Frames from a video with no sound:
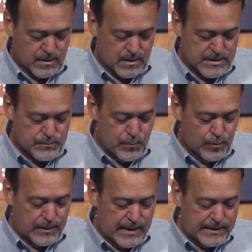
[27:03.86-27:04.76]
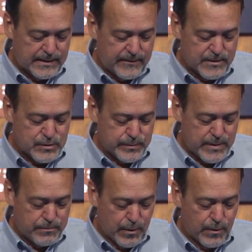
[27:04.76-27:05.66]
It's more likely that you'll
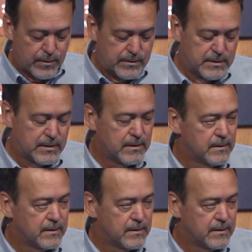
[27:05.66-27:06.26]
be burned